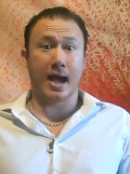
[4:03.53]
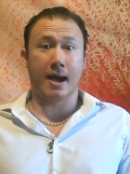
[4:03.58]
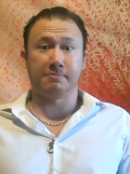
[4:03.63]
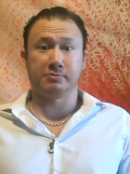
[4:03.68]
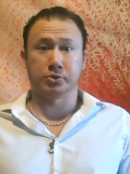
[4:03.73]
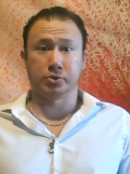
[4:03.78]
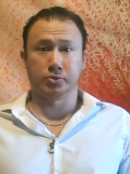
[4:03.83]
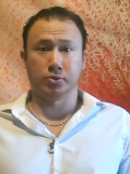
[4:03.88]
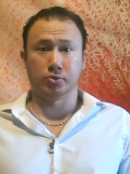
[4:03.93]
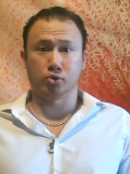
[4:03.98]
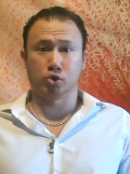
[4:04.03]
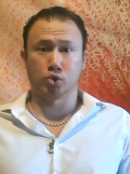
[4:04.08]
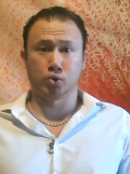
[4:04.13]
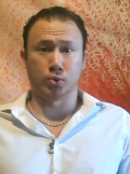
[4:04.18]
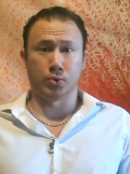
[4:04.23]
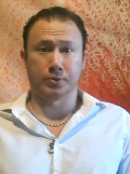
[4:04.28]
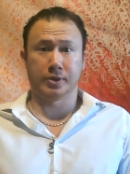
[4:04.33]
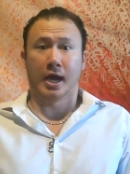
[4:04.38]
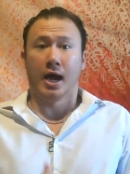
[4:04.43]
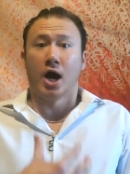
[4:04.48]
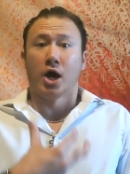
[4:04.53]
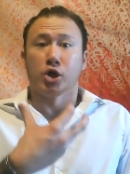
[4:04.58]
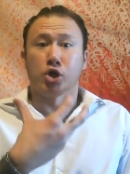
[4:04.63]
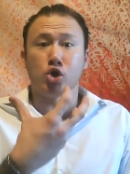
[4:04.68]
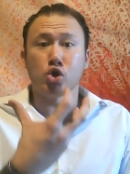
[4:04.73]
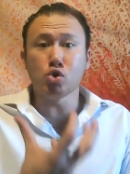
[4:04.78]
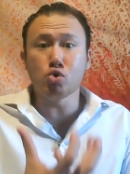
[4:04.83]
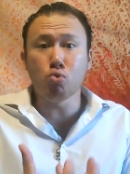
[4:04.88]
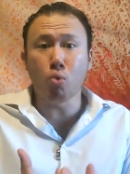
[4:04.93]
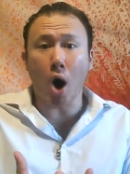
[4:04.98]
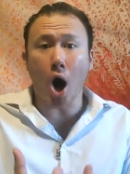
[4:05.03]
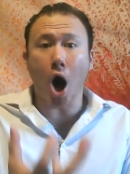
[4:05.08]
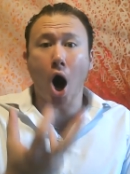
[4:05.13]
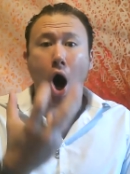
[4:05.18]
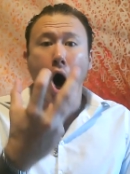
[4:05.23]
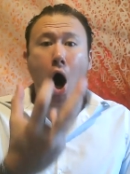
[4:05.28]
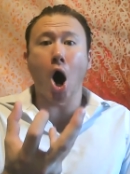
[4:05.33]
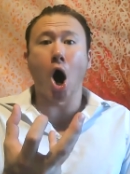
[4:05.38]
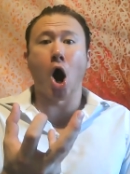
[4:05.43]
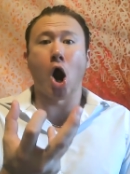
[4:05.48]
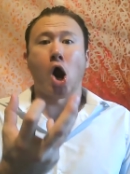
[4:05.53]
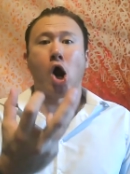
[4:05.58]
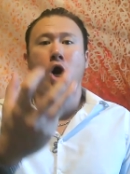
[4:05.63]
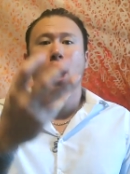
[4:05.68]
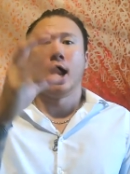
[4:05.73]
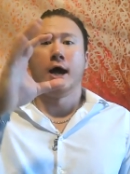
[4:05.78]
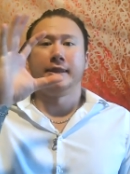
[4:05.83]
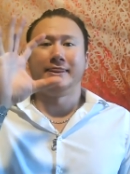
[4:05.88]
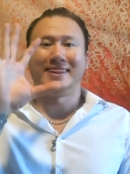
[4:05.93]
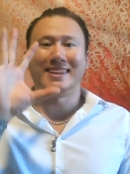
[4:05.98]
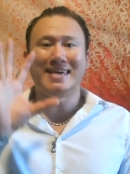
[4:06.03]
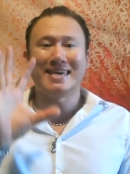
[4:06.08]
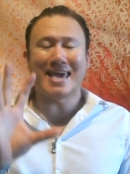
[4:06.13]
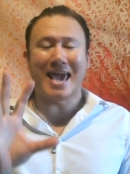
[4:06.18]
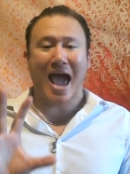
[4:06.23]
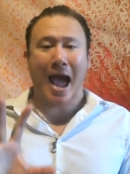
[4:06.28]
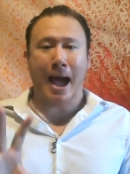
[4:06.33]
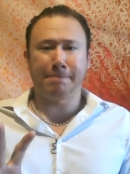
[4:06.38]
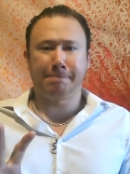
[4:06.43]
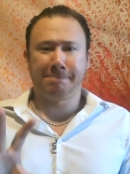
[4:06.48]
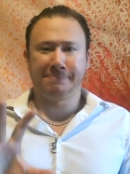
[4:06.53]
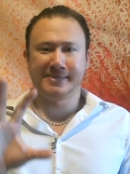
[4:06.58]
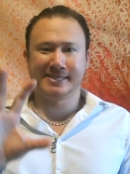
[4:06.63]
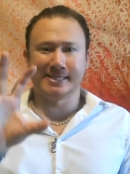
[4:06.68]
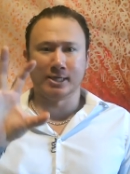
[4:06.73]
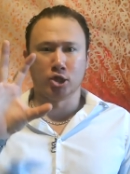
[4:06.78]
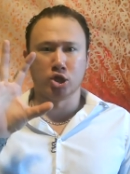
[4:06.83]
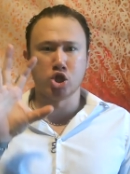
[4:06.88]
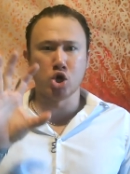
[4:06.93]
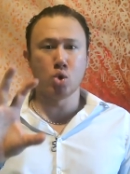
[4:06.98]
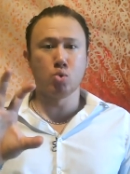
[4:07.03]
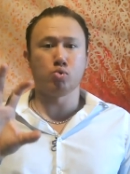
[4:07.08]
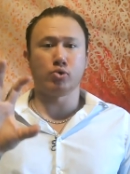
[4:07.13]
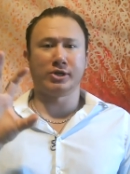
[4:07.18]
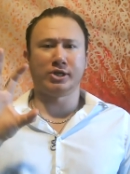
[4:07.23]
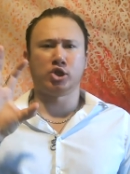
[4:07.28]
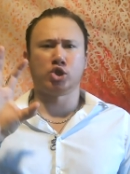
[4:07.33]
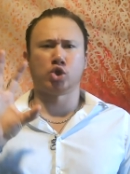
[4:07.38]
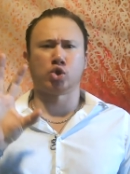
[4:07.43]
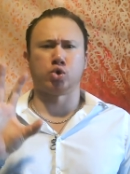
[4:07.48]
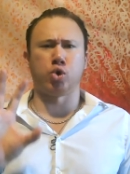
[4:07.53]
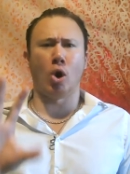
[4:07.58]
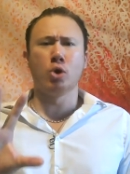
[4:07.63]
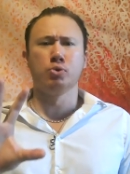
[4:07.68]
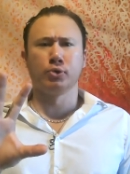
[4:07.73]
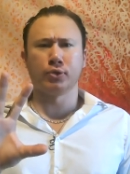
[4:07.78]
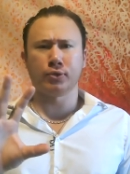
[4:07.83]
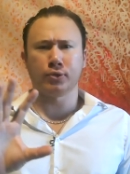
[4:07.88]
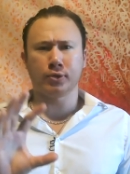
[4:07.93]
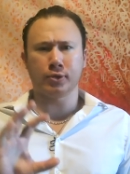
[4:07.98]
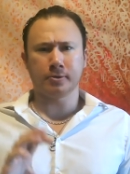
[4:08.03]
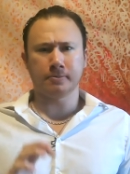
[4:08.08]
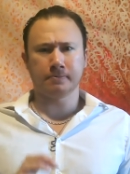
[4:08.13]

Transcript: absolute truth. You are the absolute truth.